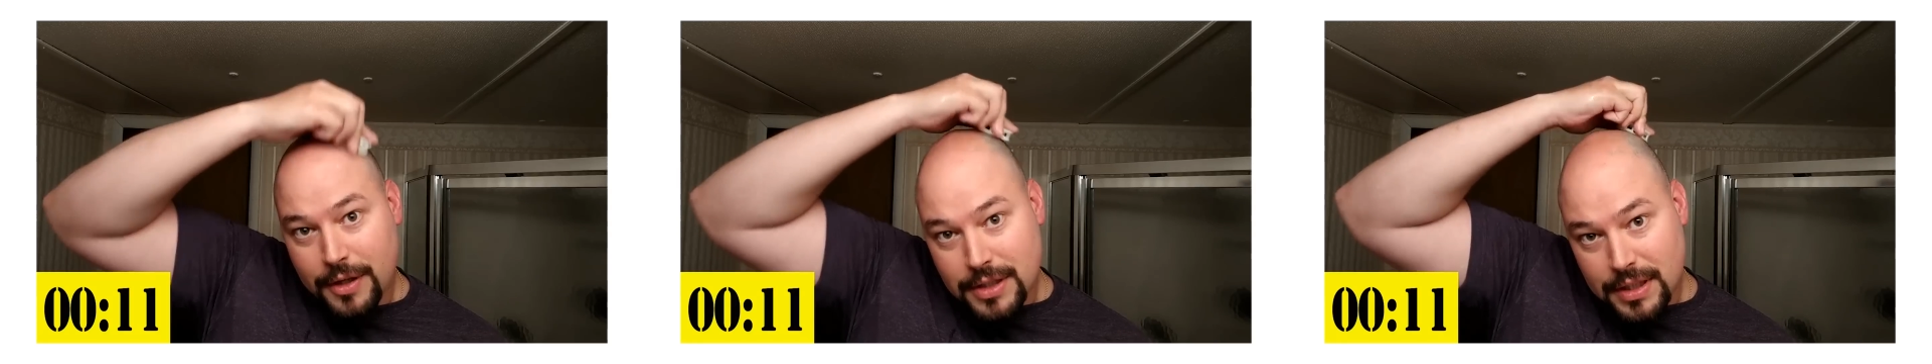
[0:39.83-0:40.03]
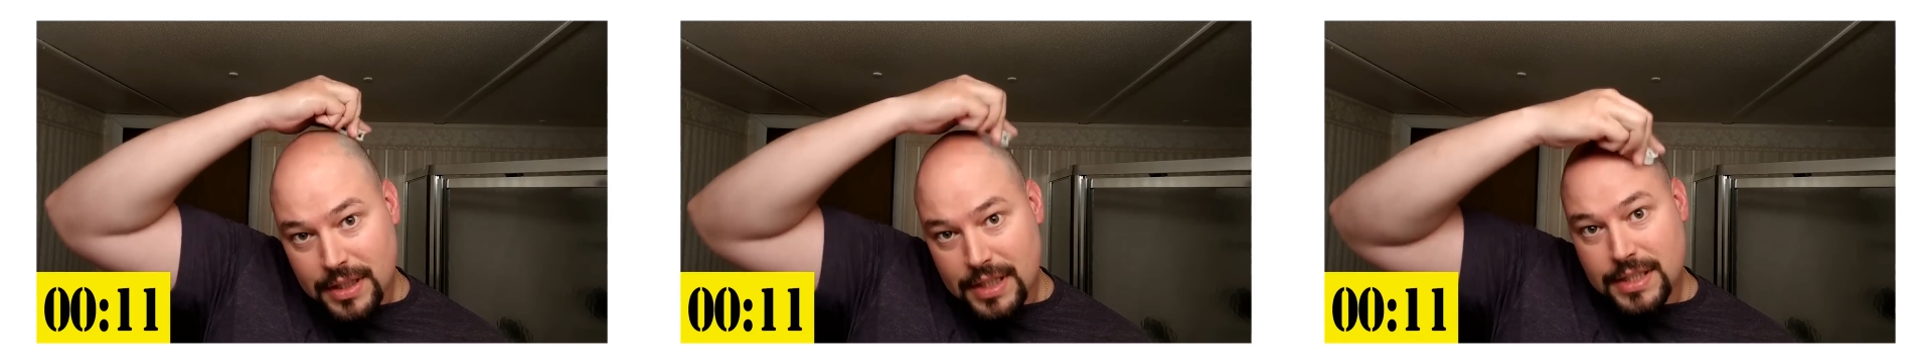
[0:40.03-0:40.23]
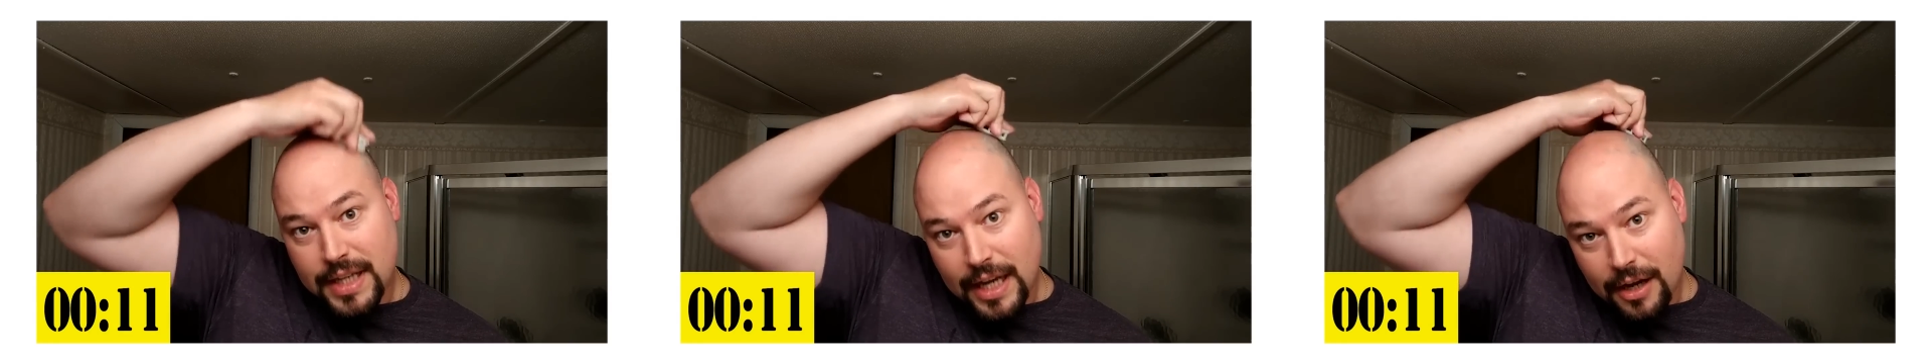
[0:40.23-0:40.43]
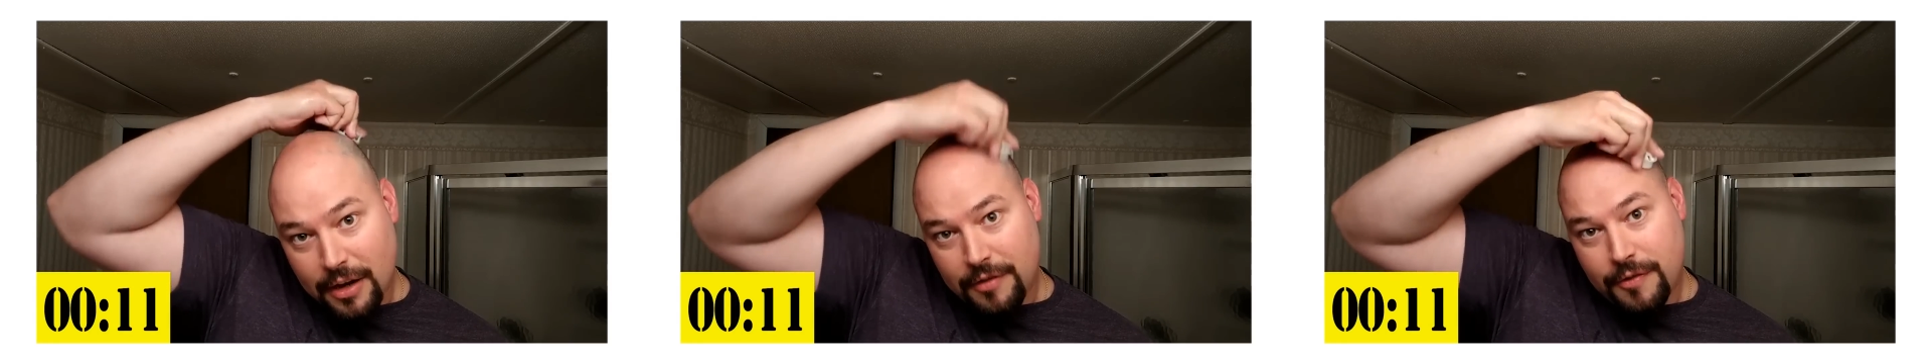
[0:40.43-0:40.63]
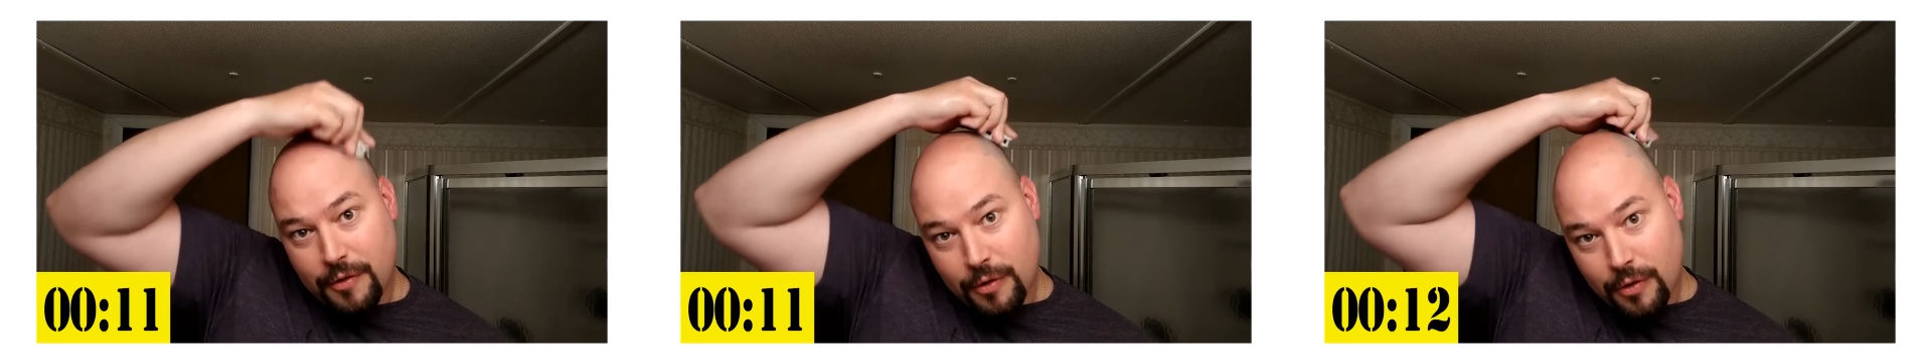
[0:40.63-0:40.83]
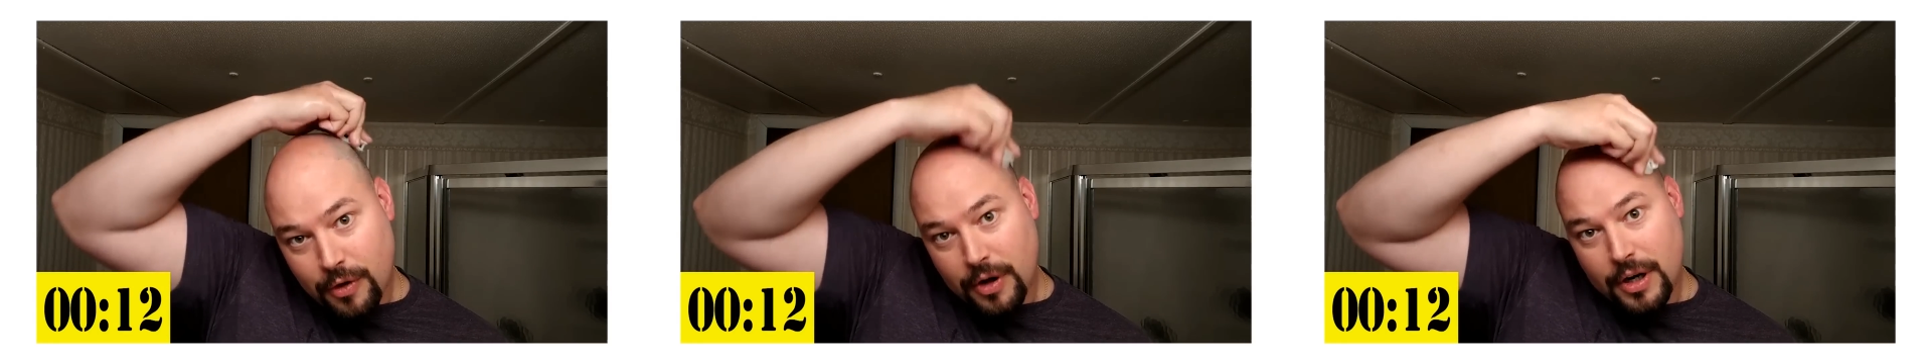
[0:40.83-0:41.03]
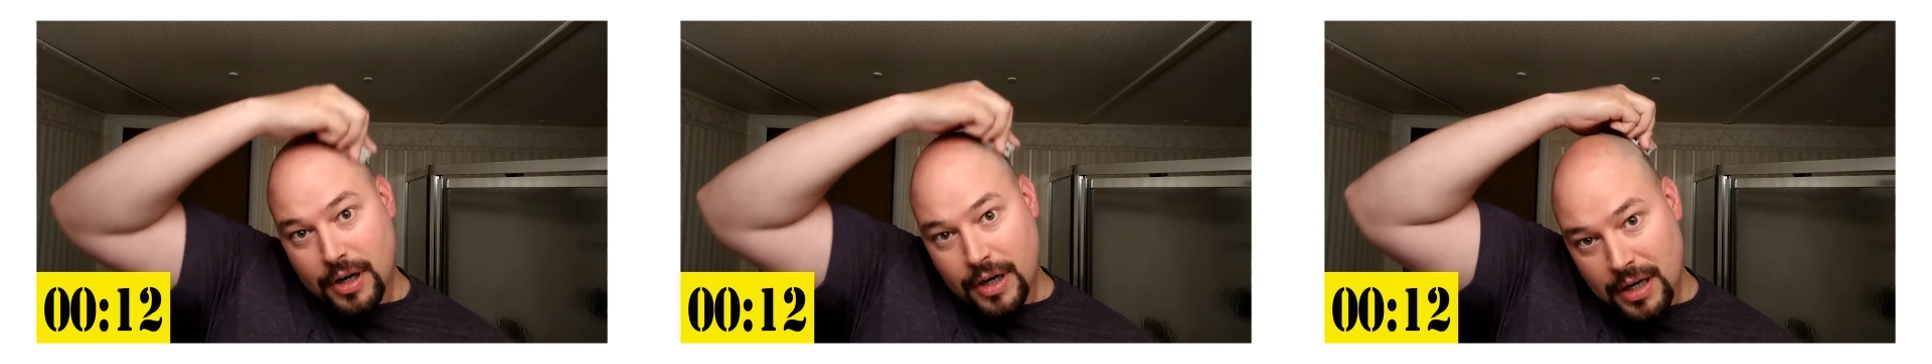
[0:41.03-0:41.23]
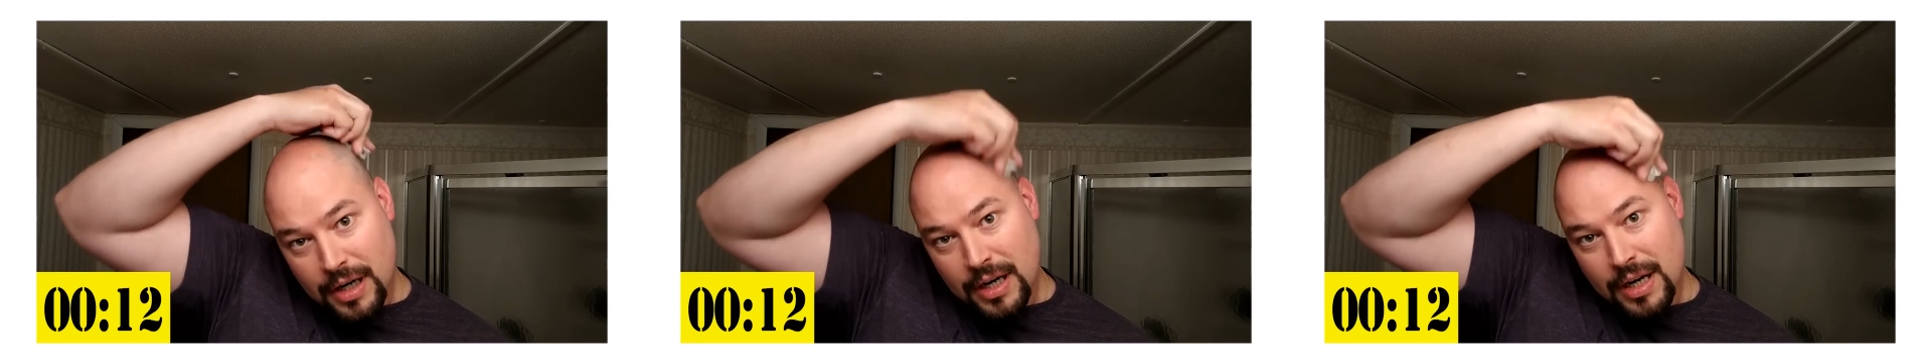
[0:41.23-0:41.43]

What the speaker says: been using this now for,